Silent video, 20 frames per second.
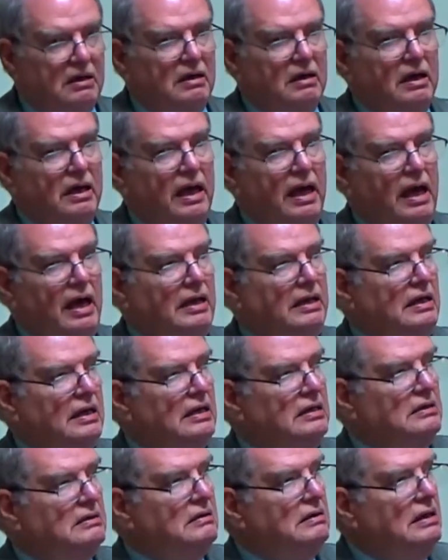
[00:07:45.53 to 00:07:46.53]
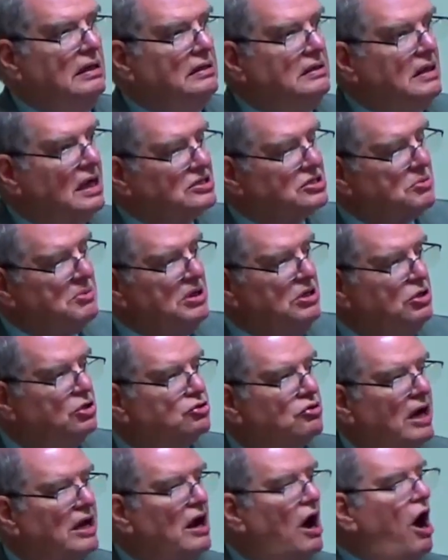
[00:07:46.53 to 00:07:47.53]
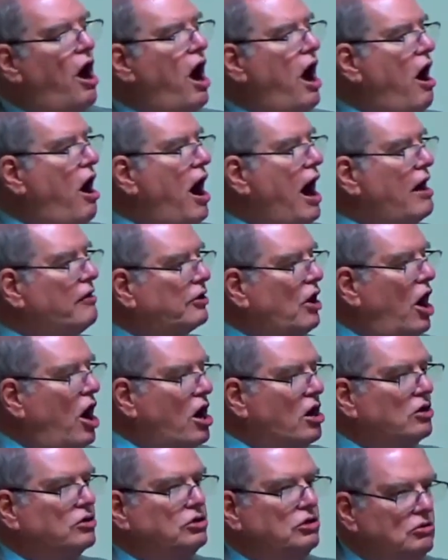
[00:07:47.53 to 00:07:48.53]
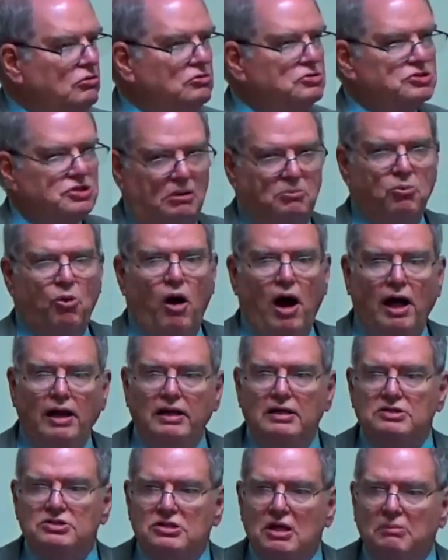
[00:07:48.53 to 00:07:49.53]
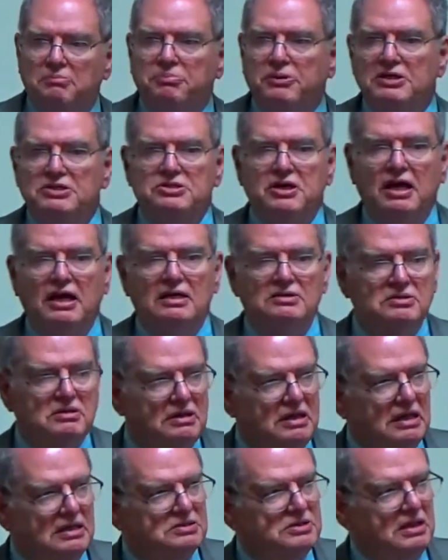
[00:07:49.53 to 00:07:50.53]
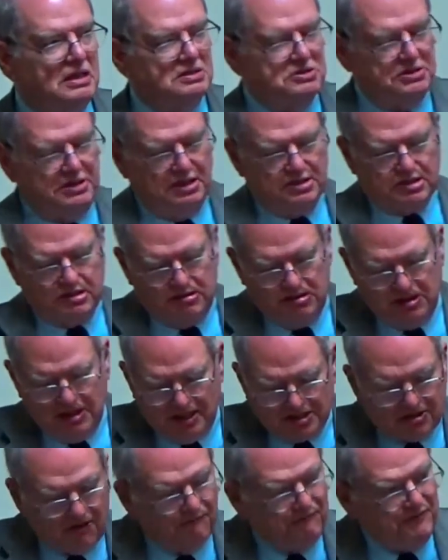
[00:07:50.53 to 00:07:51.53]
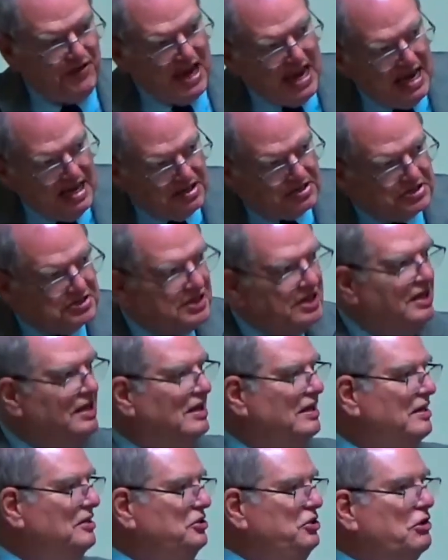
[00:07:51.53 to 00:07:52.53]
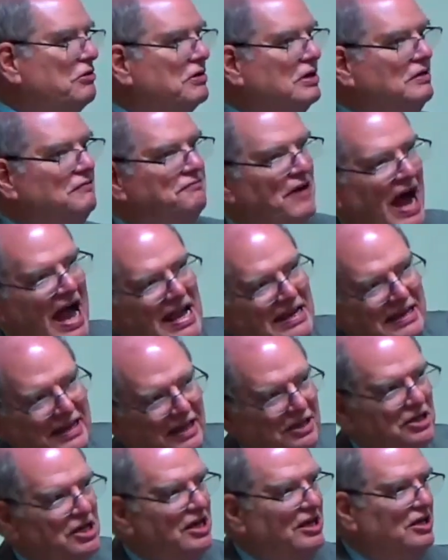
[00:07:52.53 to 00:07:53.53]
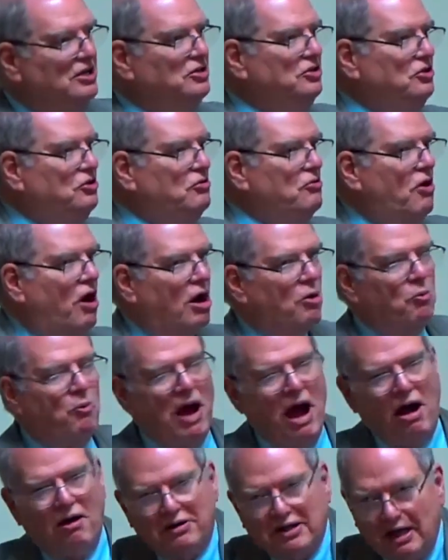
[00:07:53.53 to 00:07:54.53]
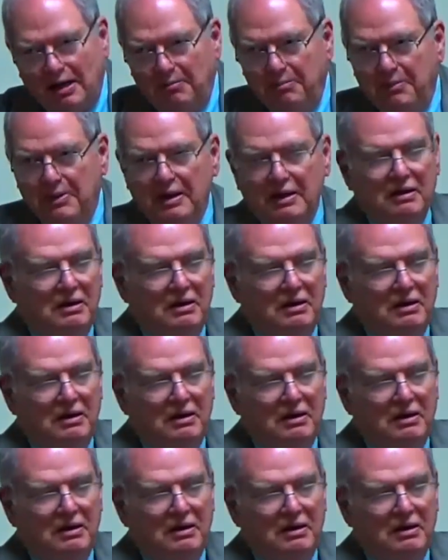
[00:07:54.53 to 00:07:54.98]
And it doesn't mean you try to out-argue someone. It simply says it's a feast. You're invited. You are welcome.